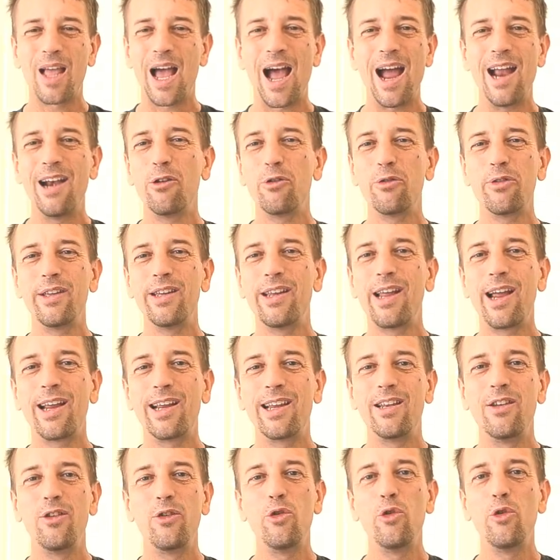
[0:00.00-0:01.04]
I don't think I
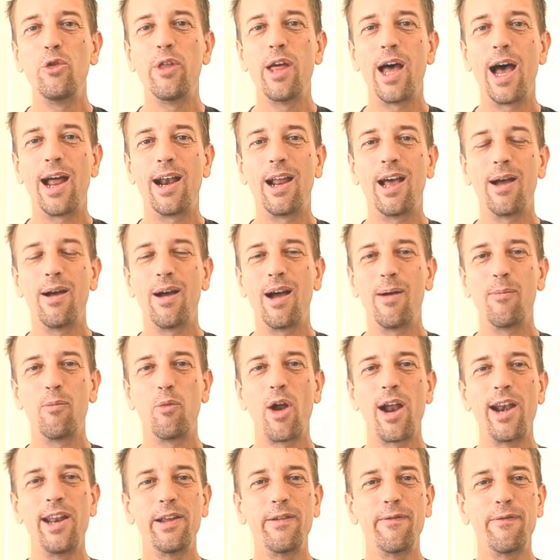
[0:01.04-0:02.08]
can do that. I'm
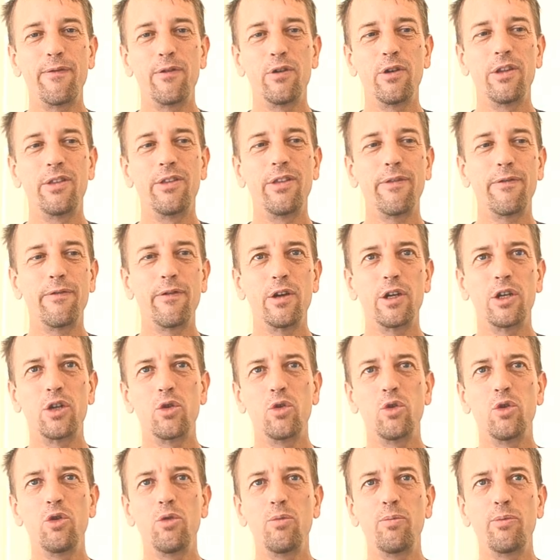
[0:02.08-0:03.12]
writing for a different
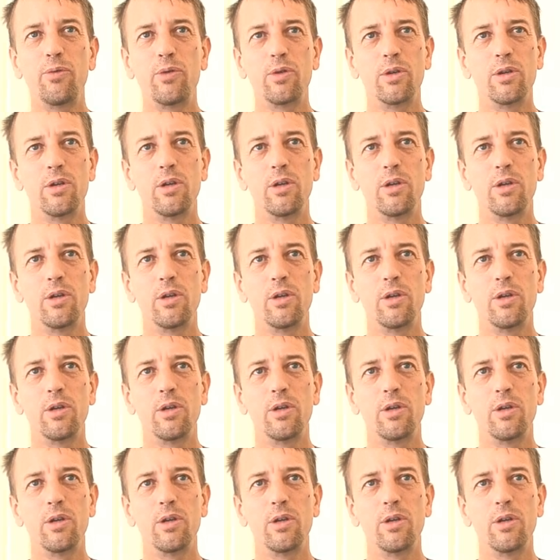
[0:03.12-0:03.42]
group.